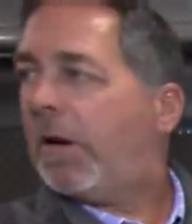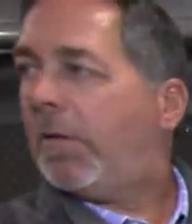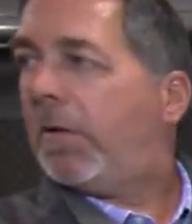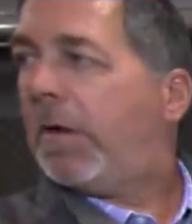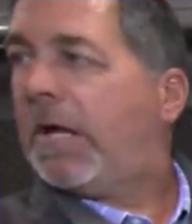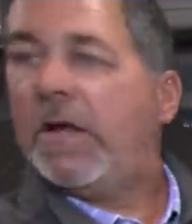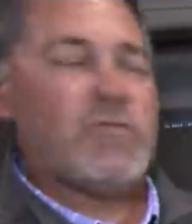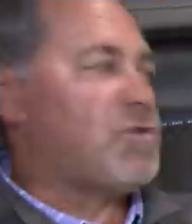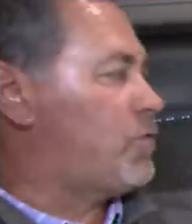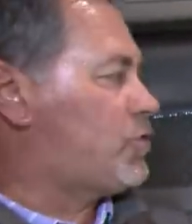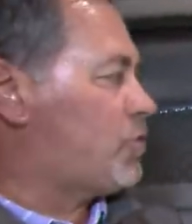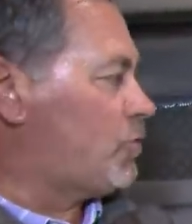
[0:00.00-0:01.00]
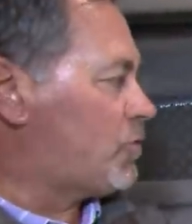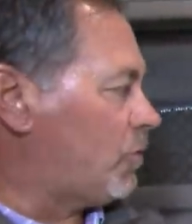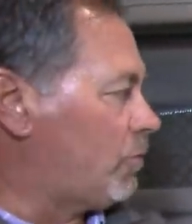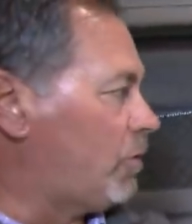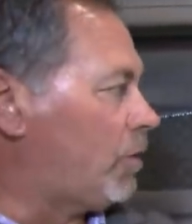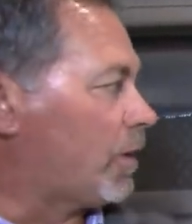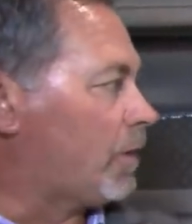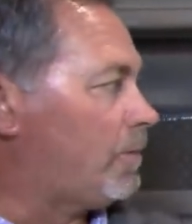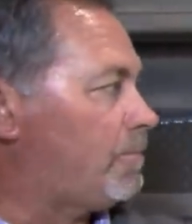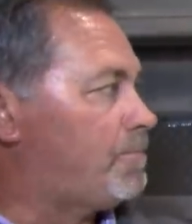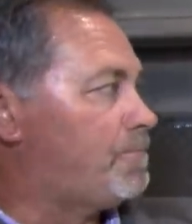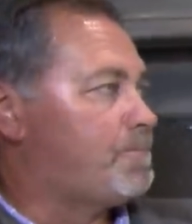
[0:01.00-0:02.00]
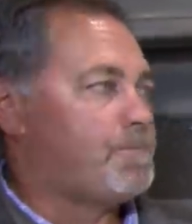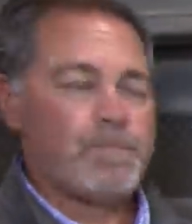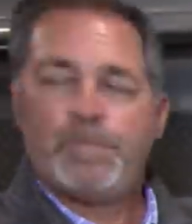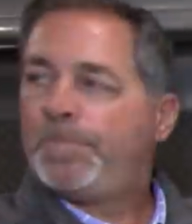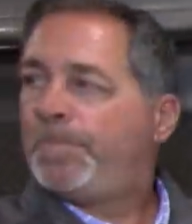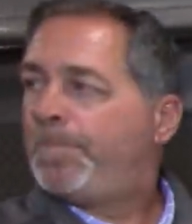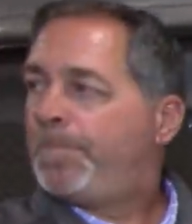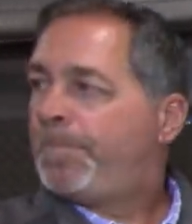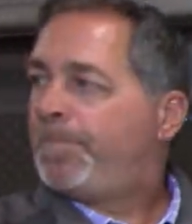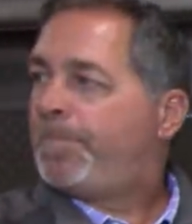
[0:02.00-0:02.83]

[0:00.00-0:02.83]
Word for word: color. It gives you the two-tone look. Now, Chris, is this uh,